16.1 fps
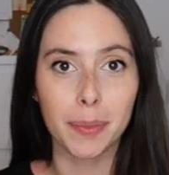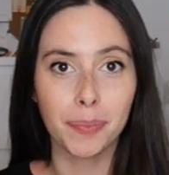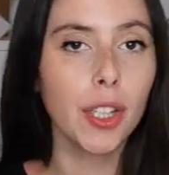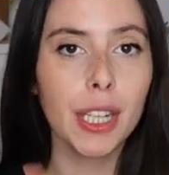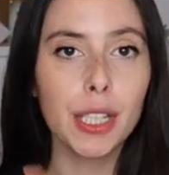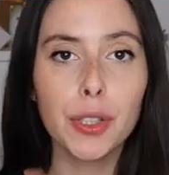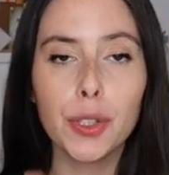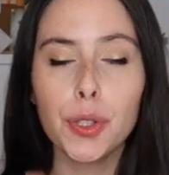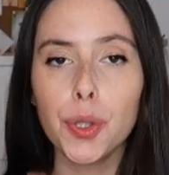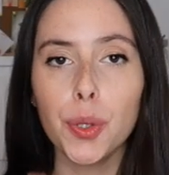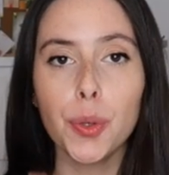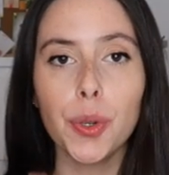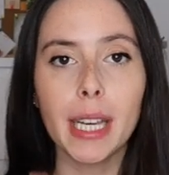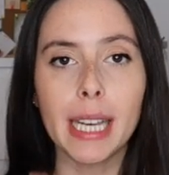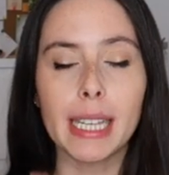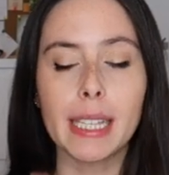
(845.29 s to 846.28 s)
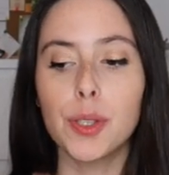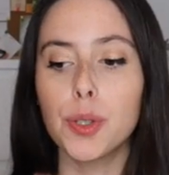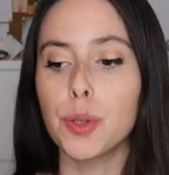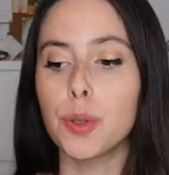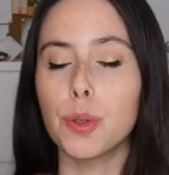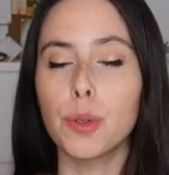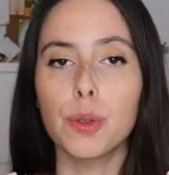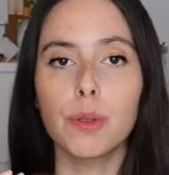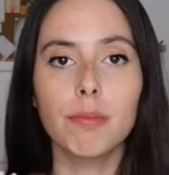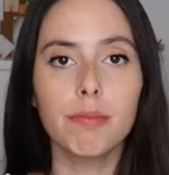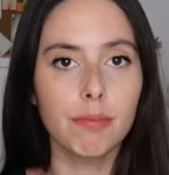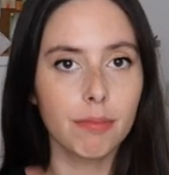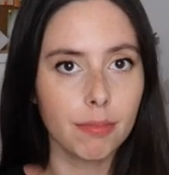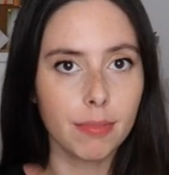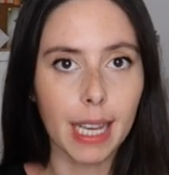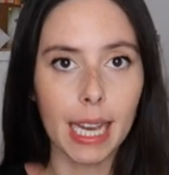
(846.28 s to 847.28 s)
All you need to do is to
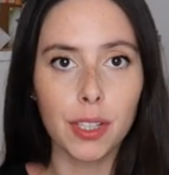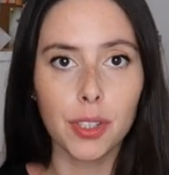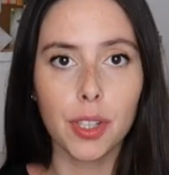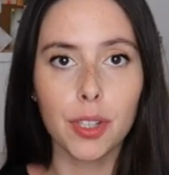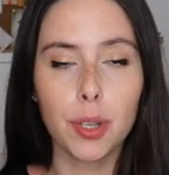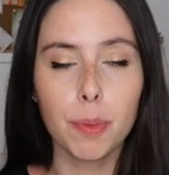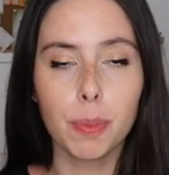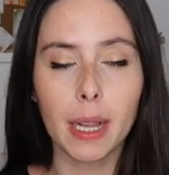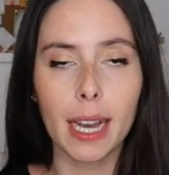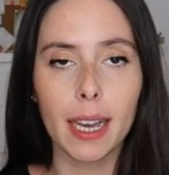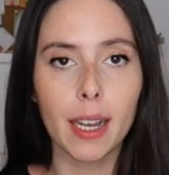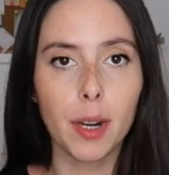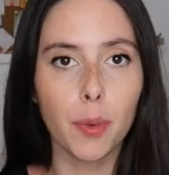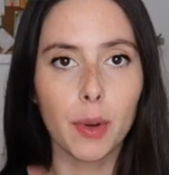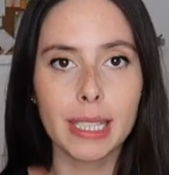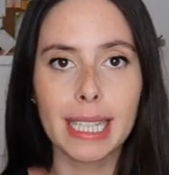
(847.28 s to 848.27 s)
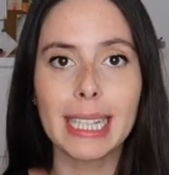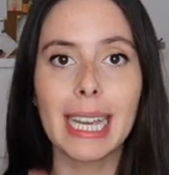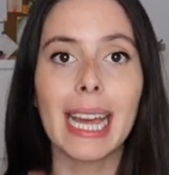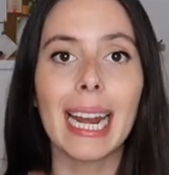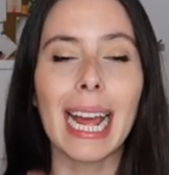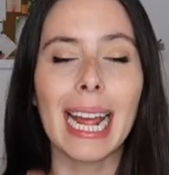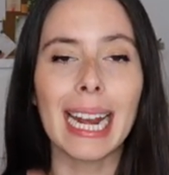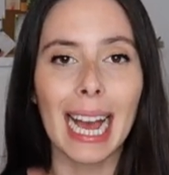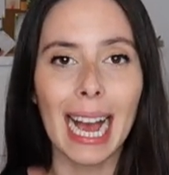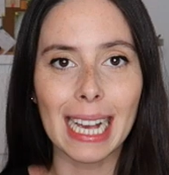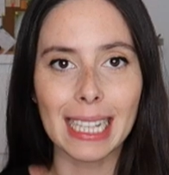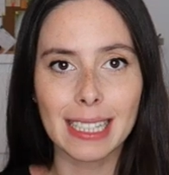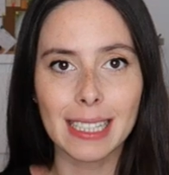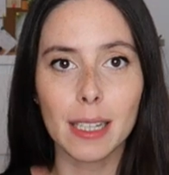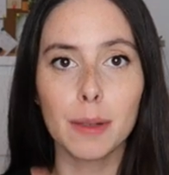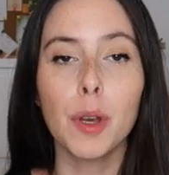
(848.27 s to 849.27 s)
text your supplier once again and
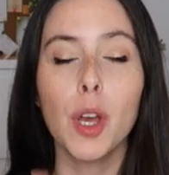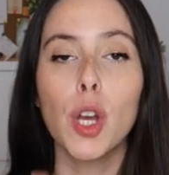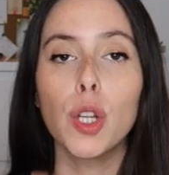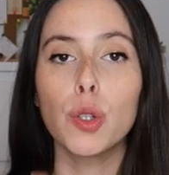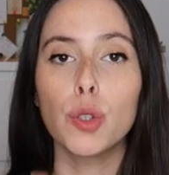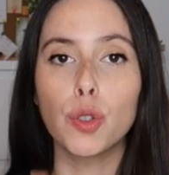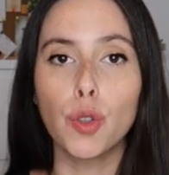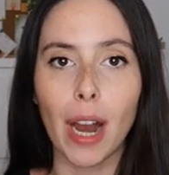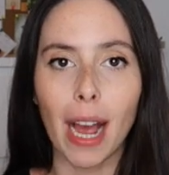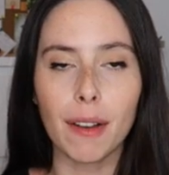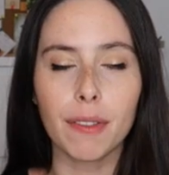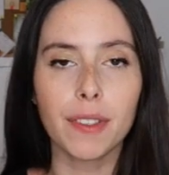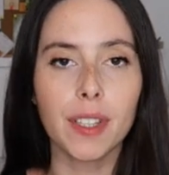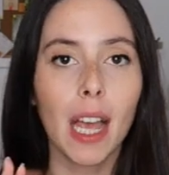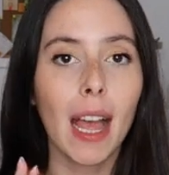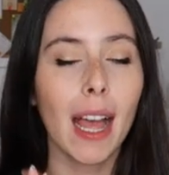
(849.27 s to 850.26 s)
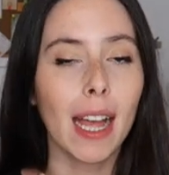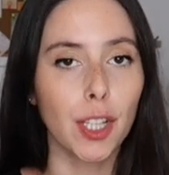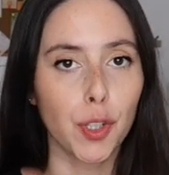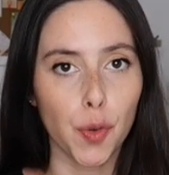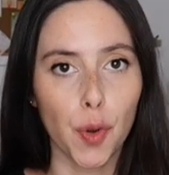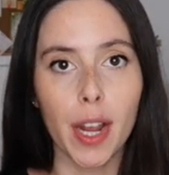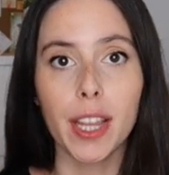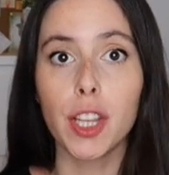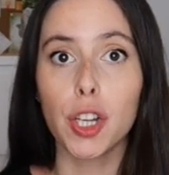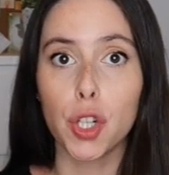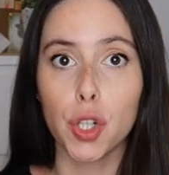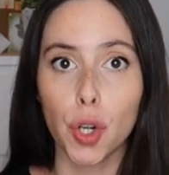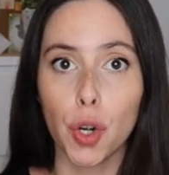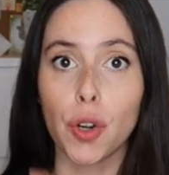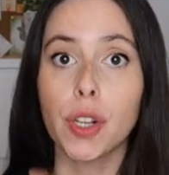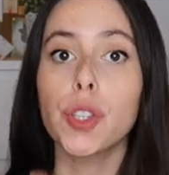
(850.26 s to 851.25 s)
ask them to draft a trade
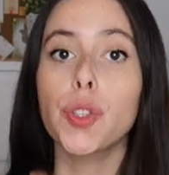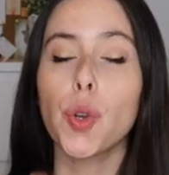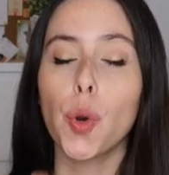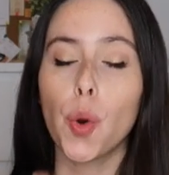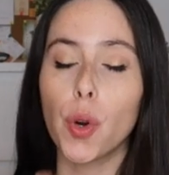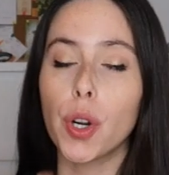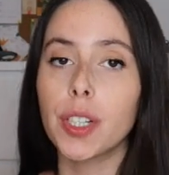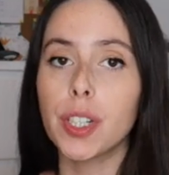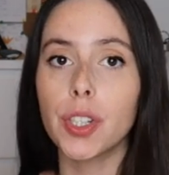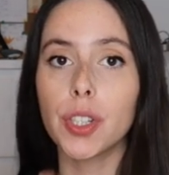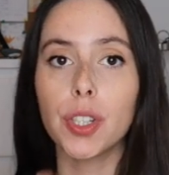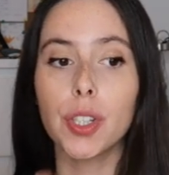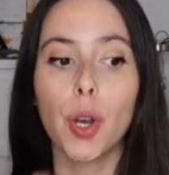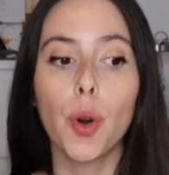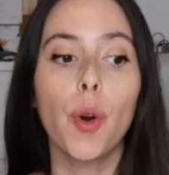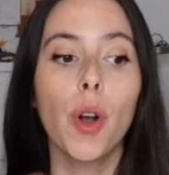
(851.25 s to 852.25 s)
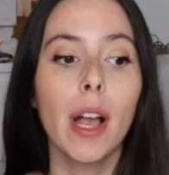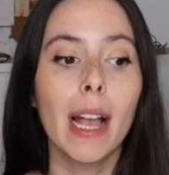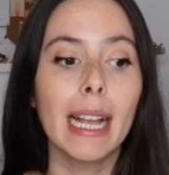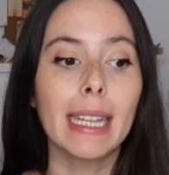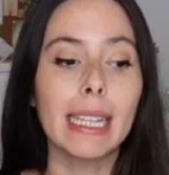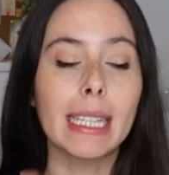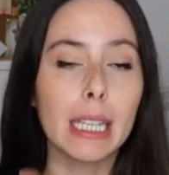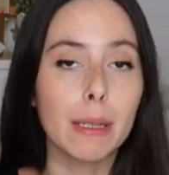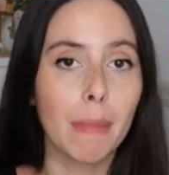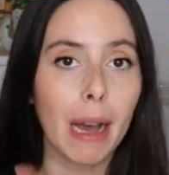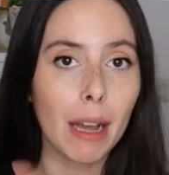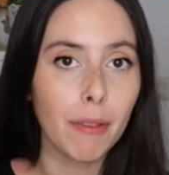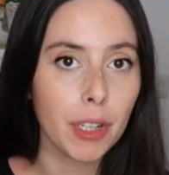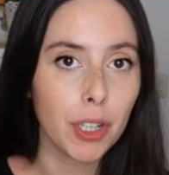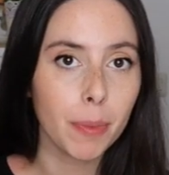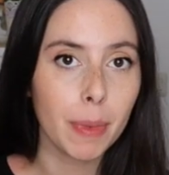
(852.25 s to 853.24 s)
assurance order. So this is
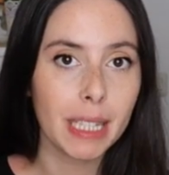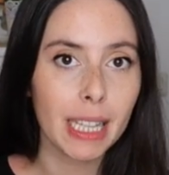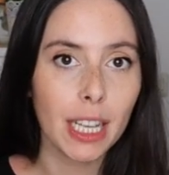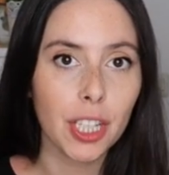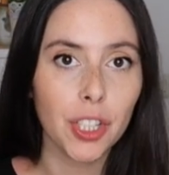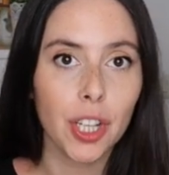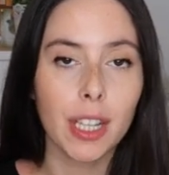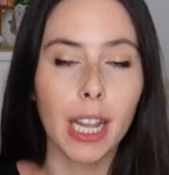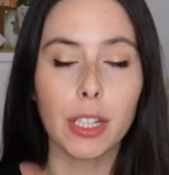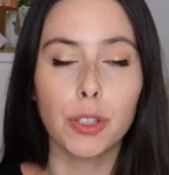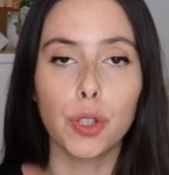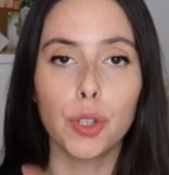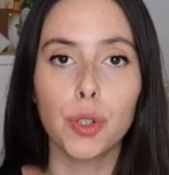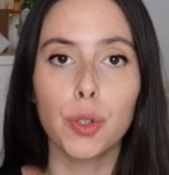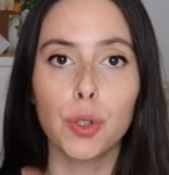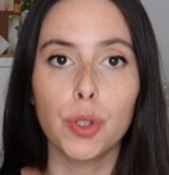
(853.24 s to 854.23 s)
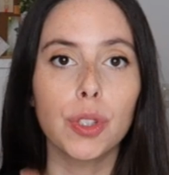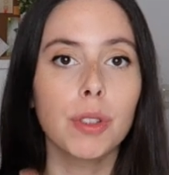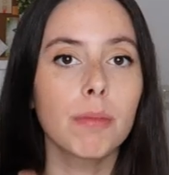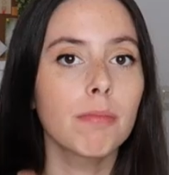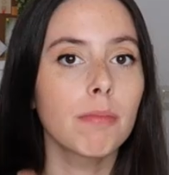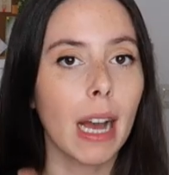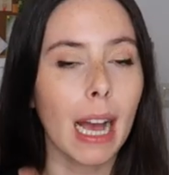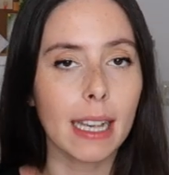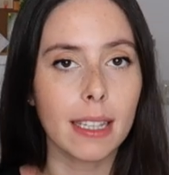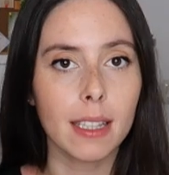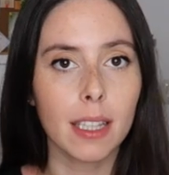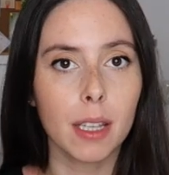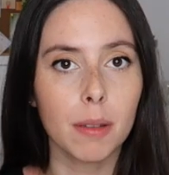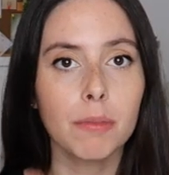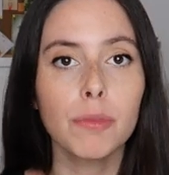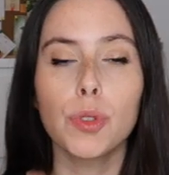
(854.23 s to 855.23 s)
my recommendation, that you should ask
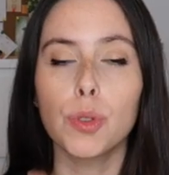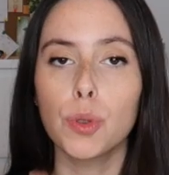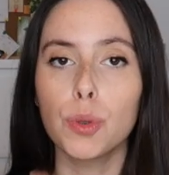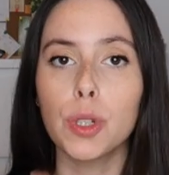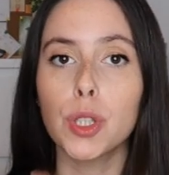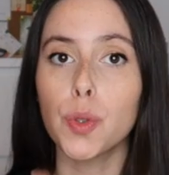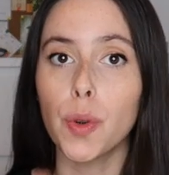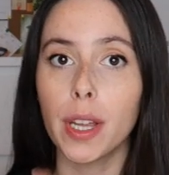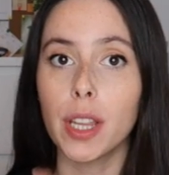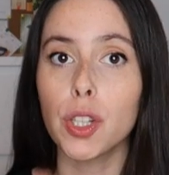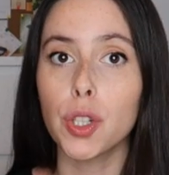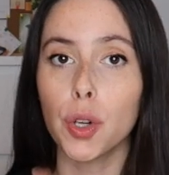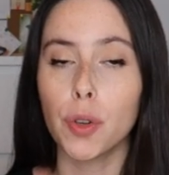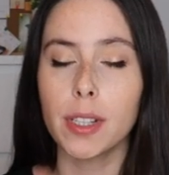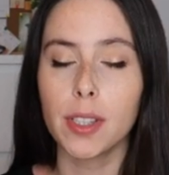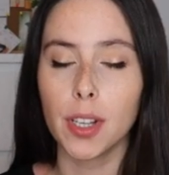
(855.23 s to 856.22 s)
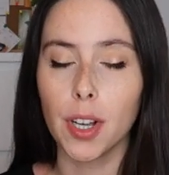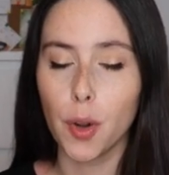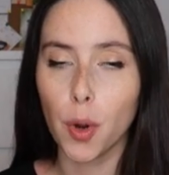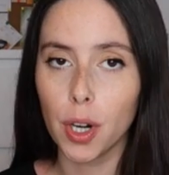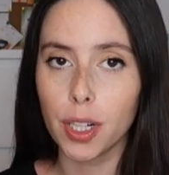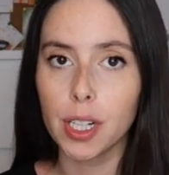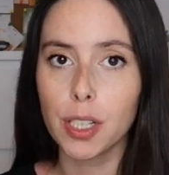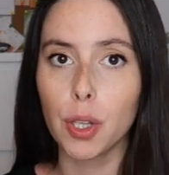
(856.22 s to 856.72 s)
him to do a trade assurance order.